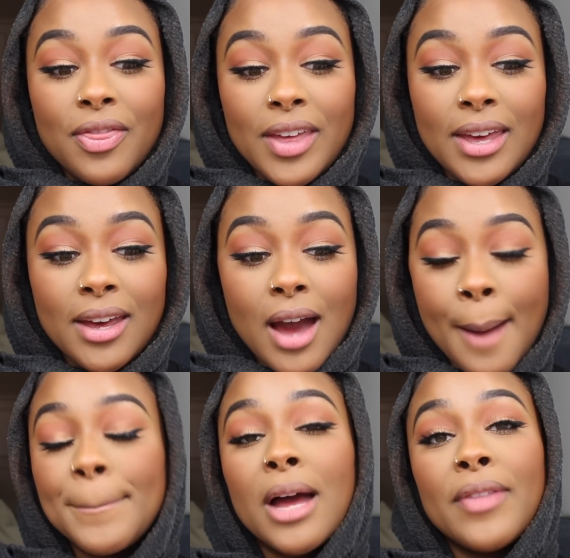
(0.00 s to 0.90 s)
the
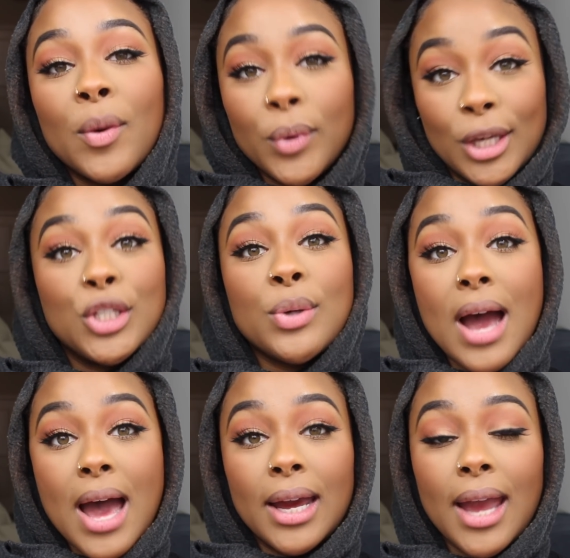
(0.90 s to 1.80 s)
compound that will get you
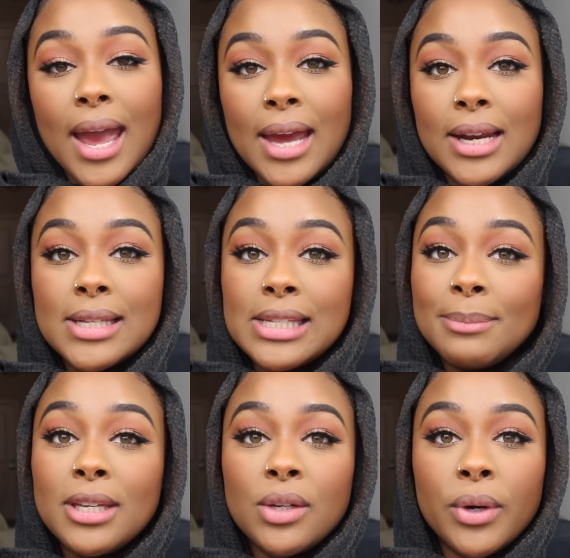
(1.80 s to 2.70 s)
high, and
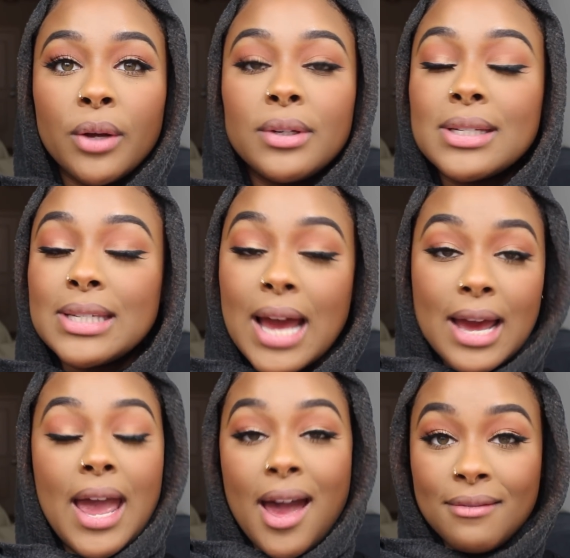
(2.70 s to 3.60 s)
CBD oil does
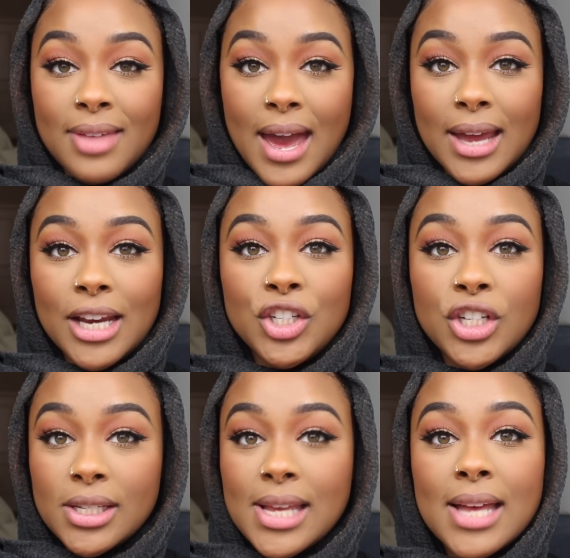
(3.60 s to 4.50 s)
not have that. It
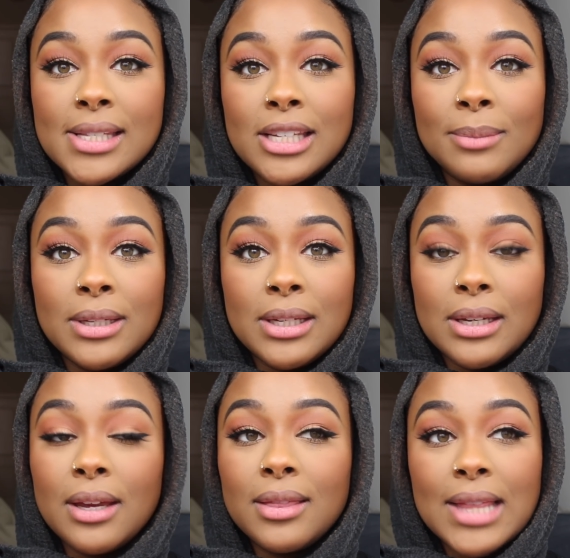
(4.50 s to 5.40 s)
just has
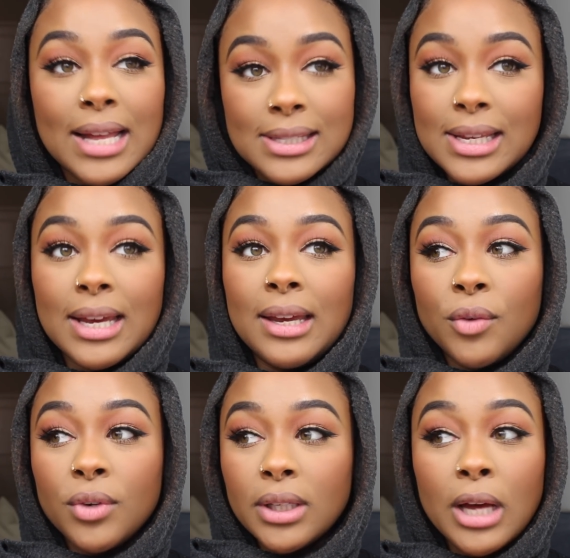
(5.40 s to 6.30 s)
CBD. That's it.
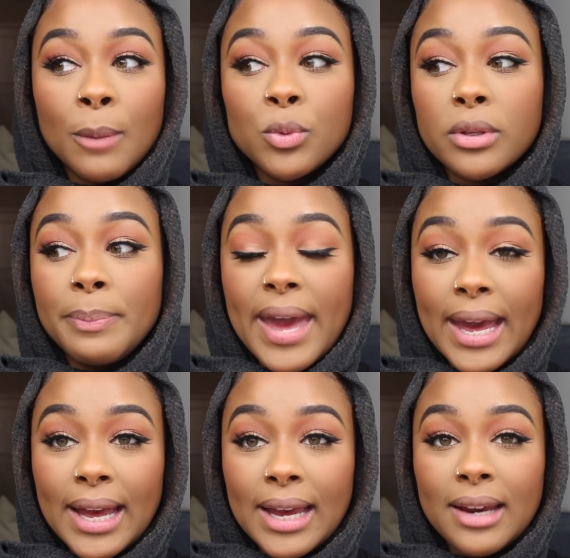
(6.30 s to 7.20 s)
It really helps with
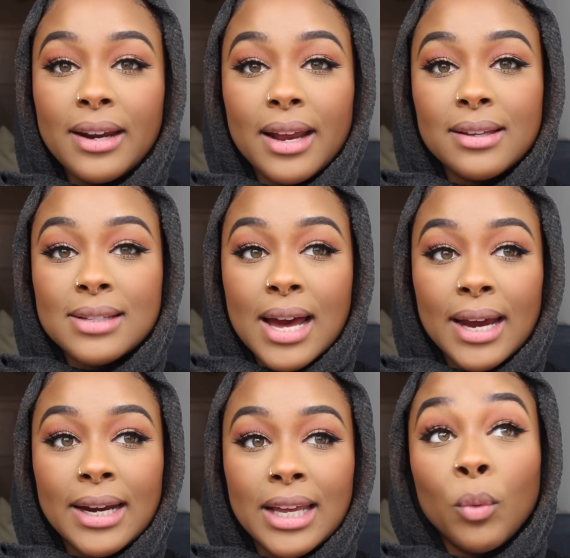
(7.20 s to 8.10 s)
pain,
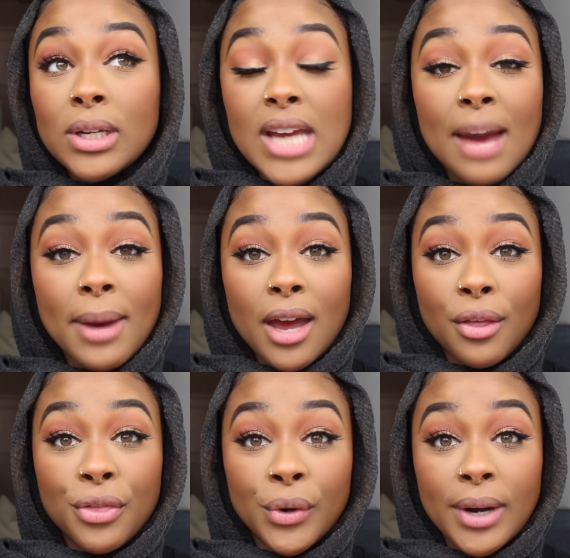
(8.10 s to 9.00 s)
anxiety. One time I had
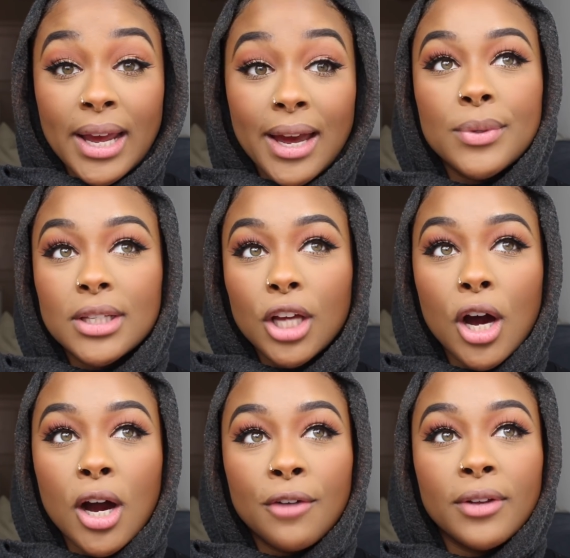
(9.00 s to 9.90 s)
a throat ache. I was in the
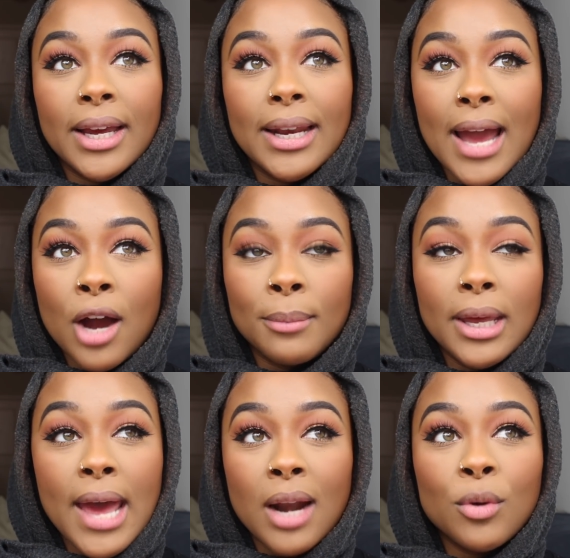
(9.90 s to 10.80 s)
car for like an hour. Me
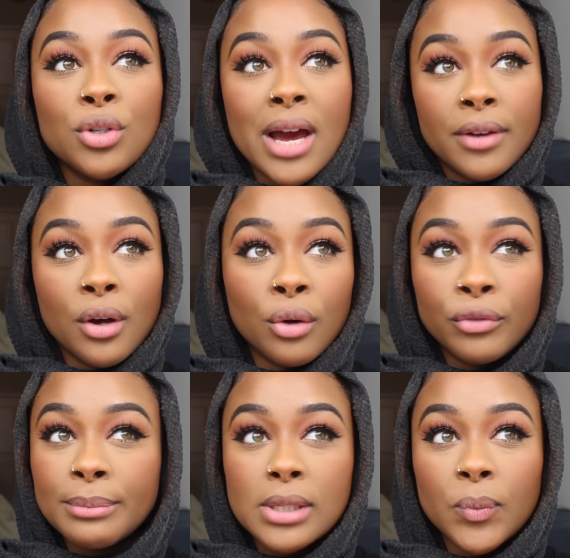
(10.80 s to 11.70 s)
and Adam were driving home
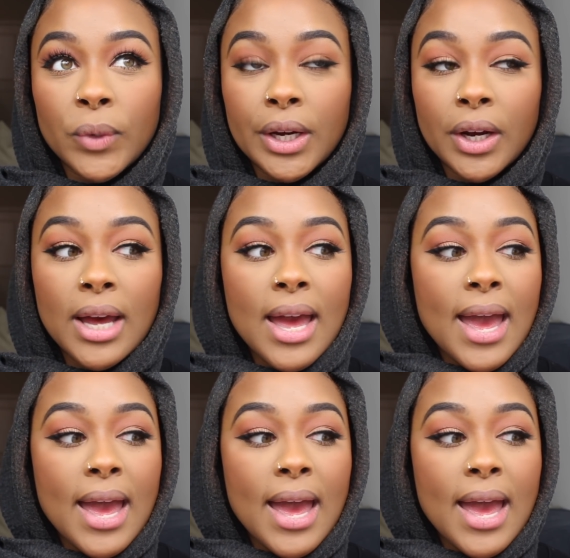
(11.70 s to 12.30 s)
from somewhere,